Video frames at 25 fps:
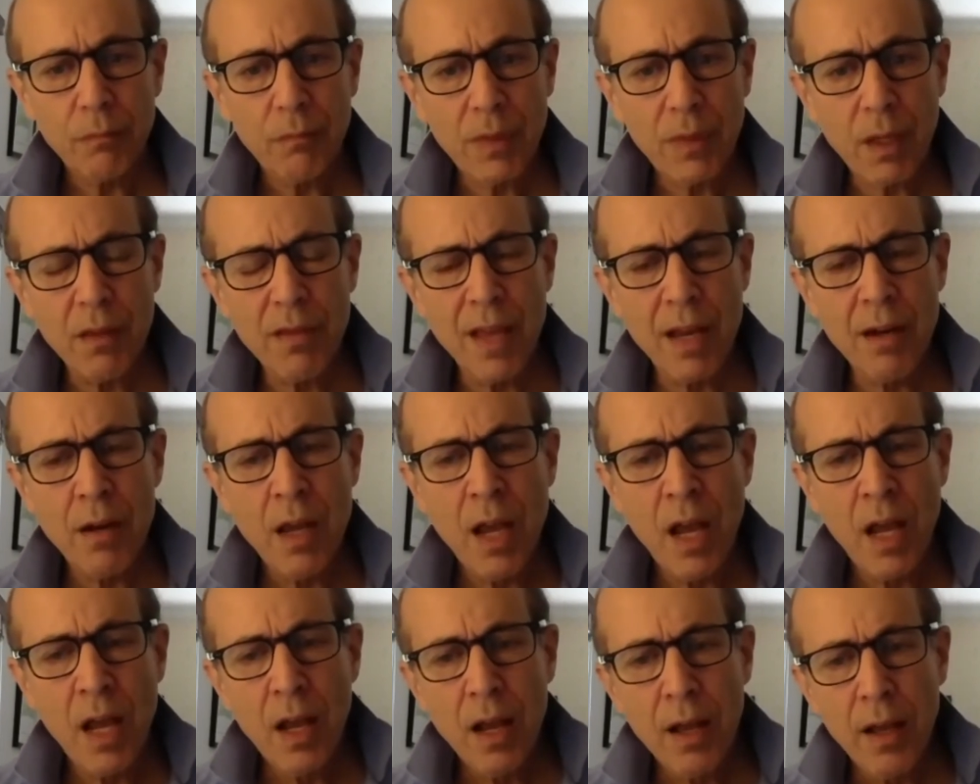Then
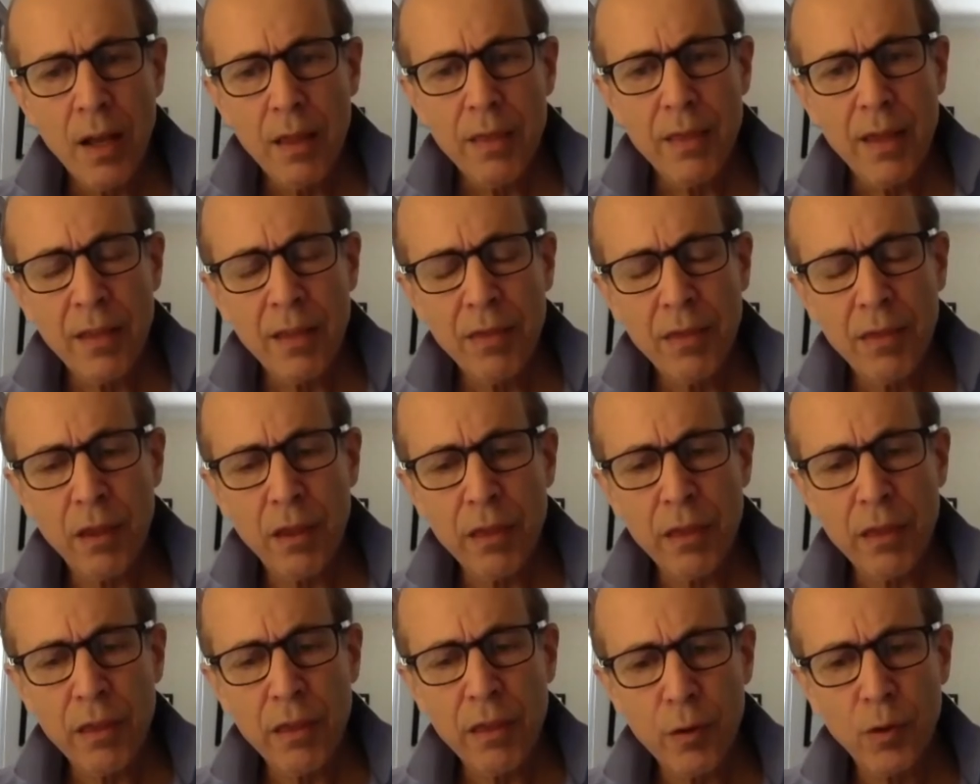at the
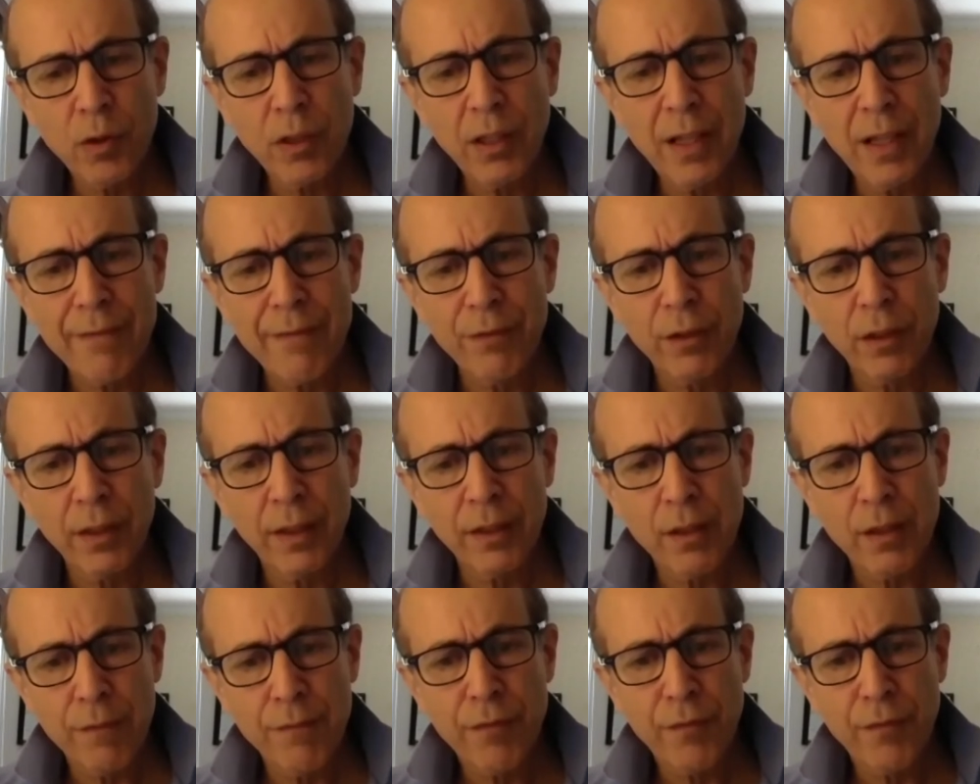third level,
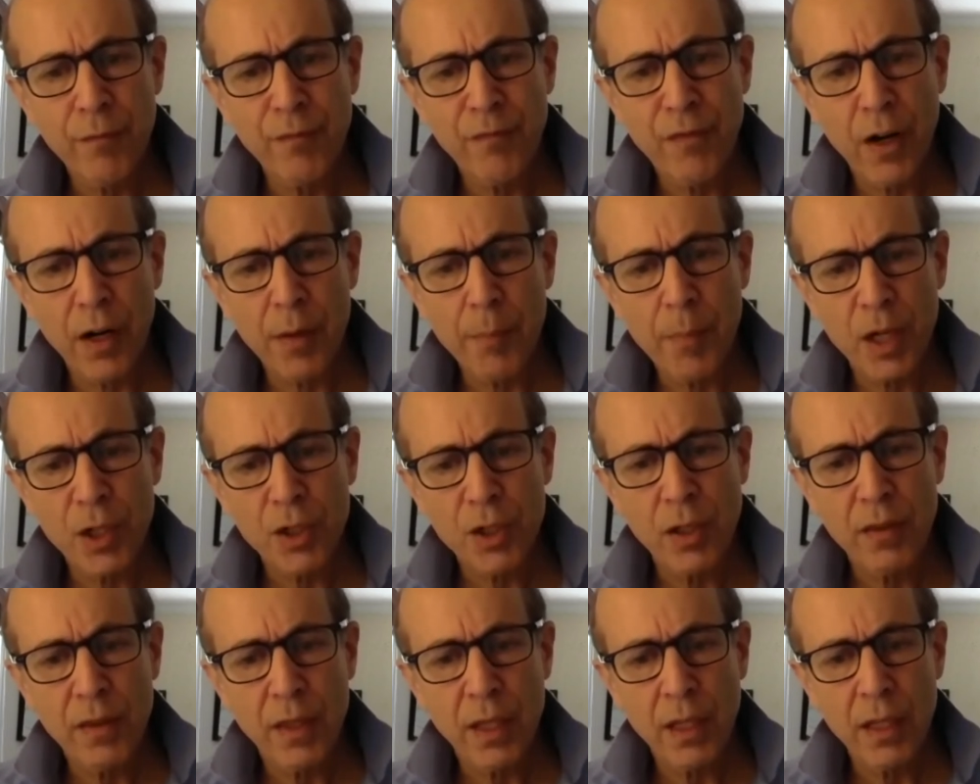very much
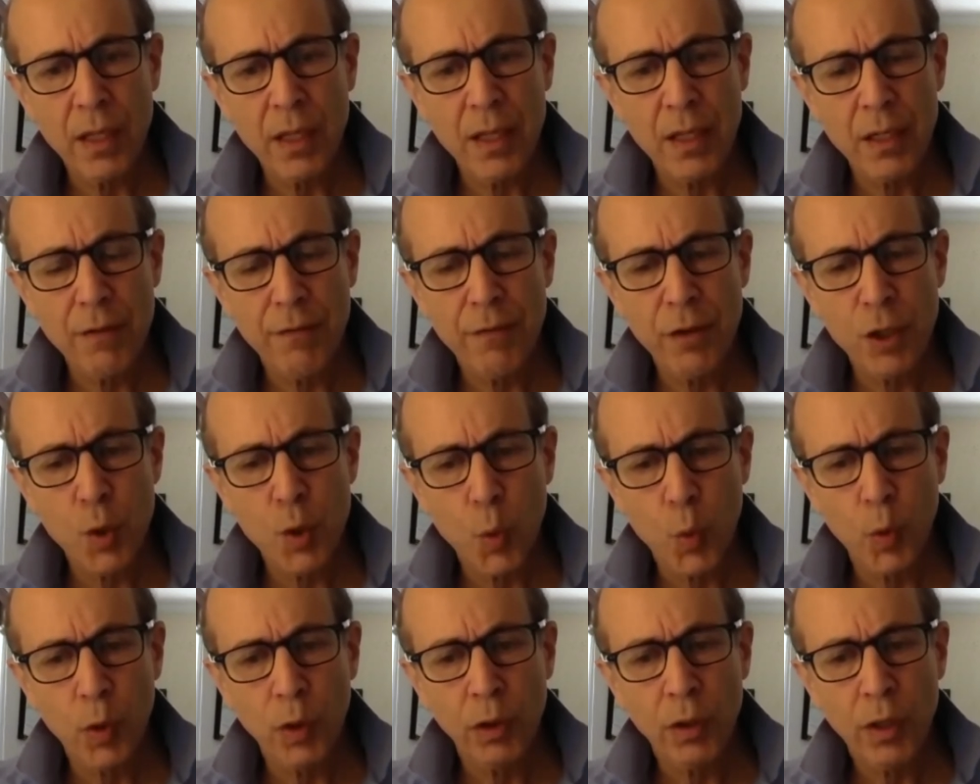at the
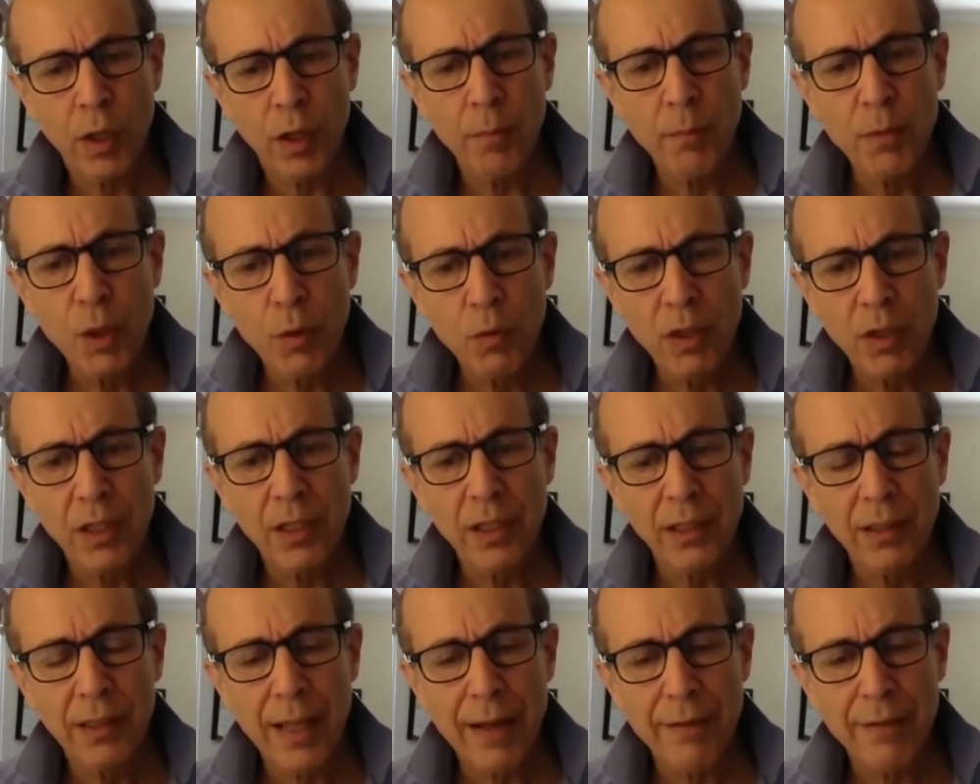individual community
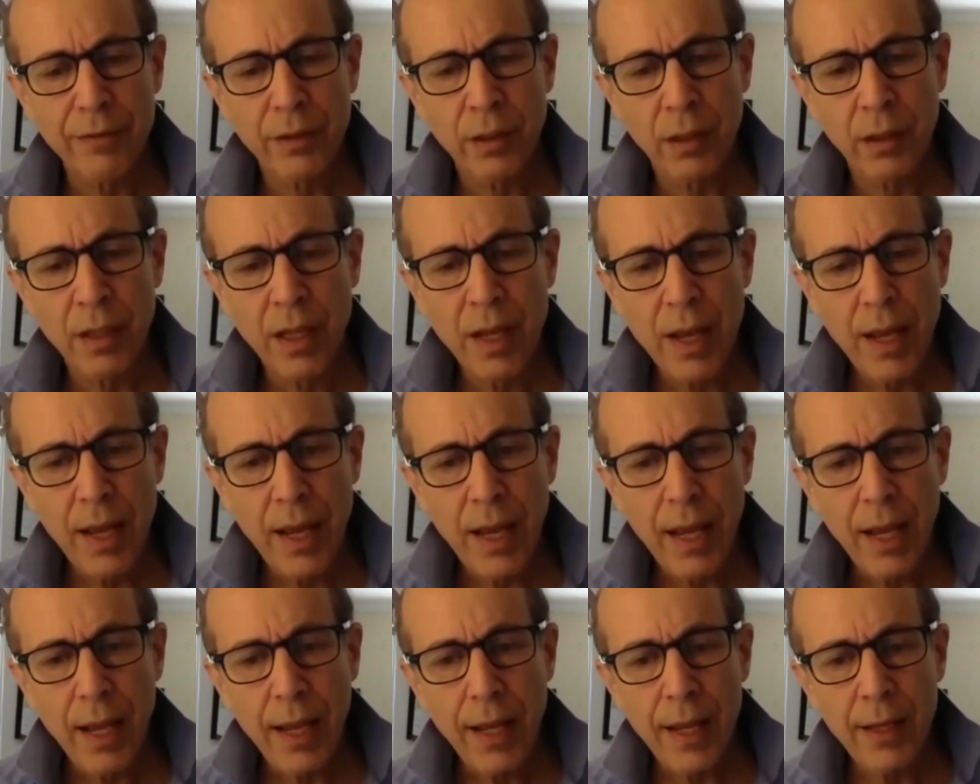level,
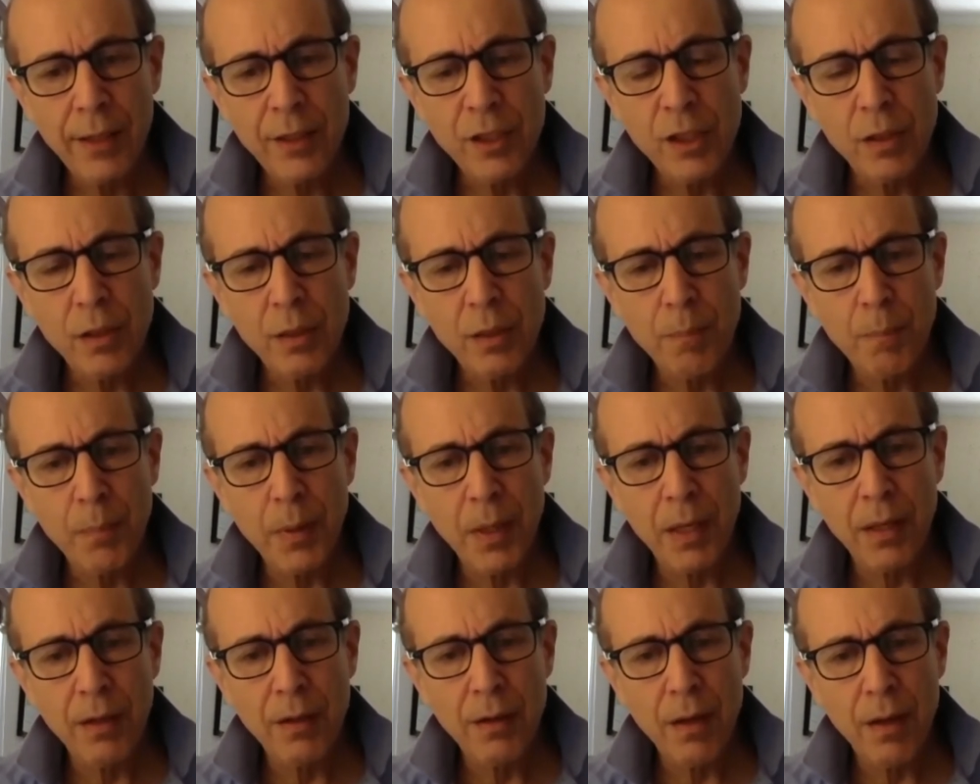it's
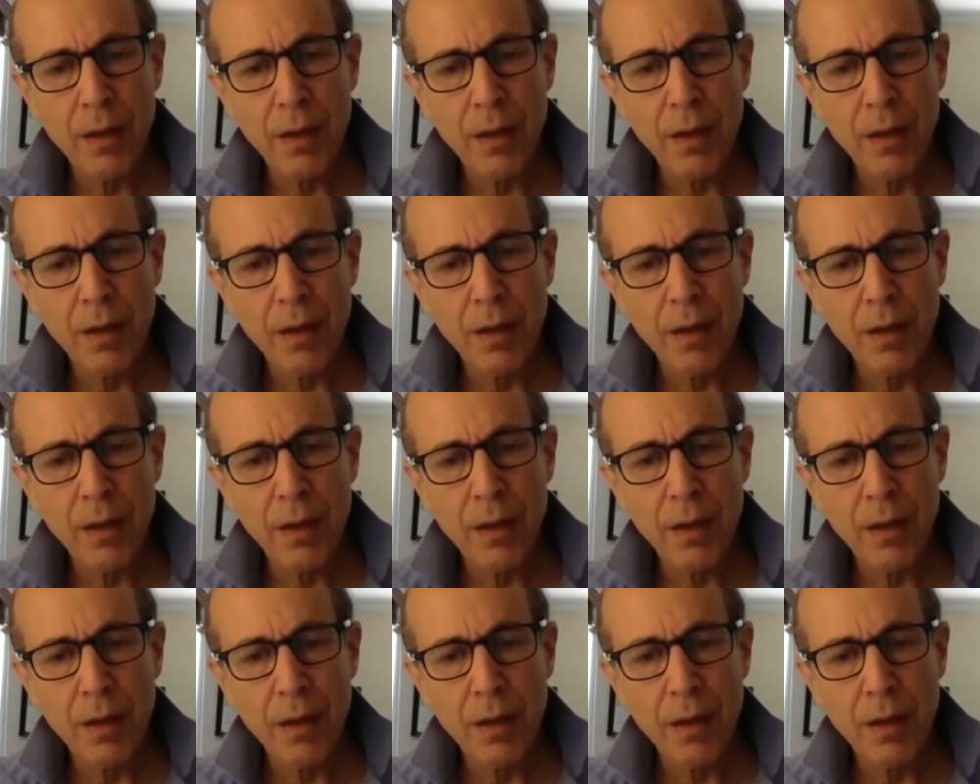been